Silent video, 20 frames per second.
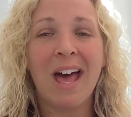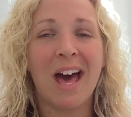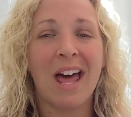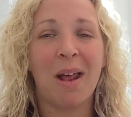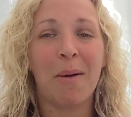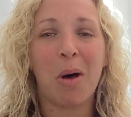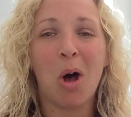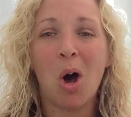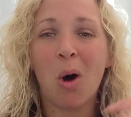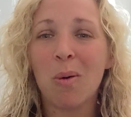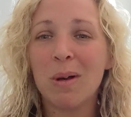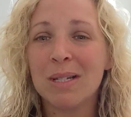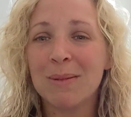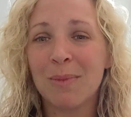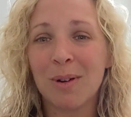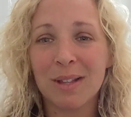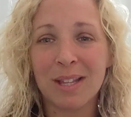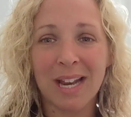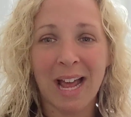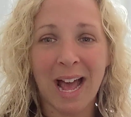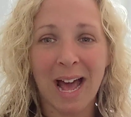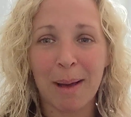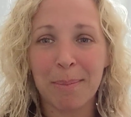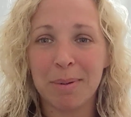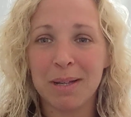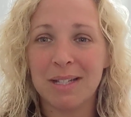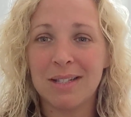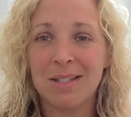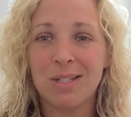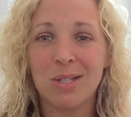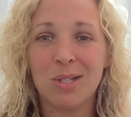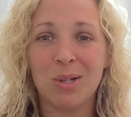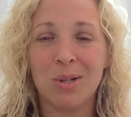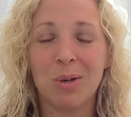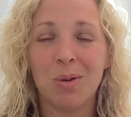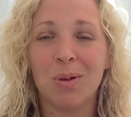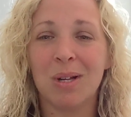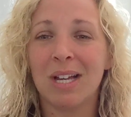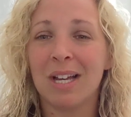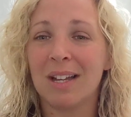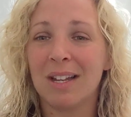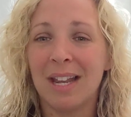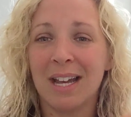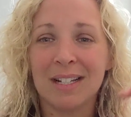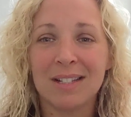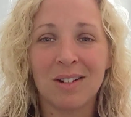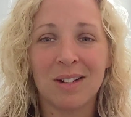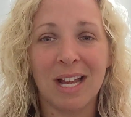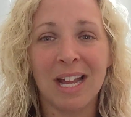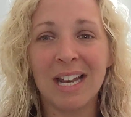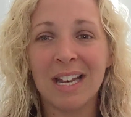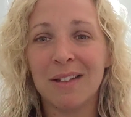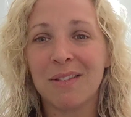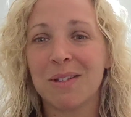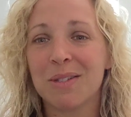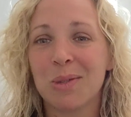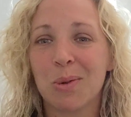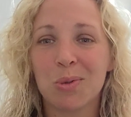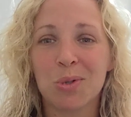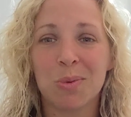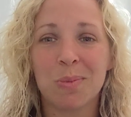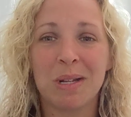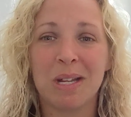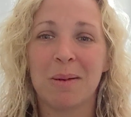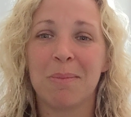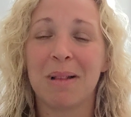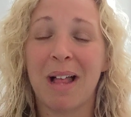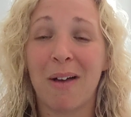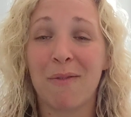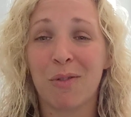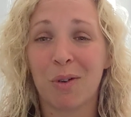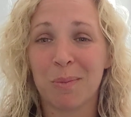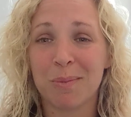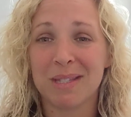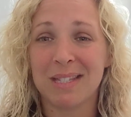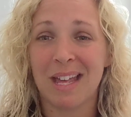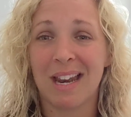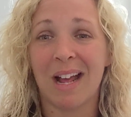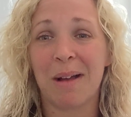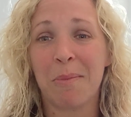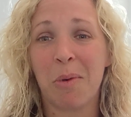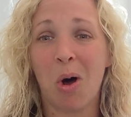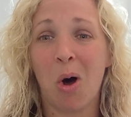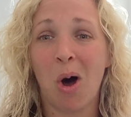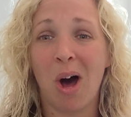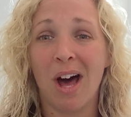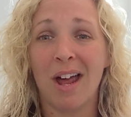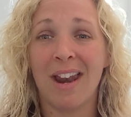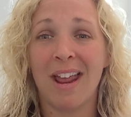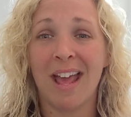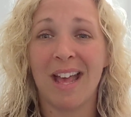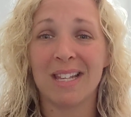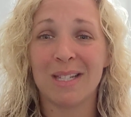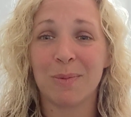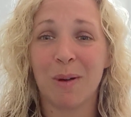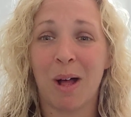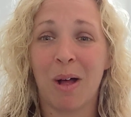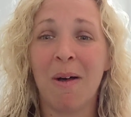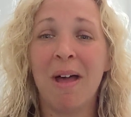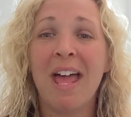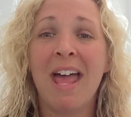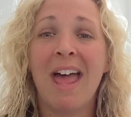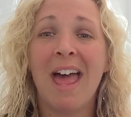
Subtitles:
And I'm always more than happy to connect on any of the social media platforms that I'm on as well.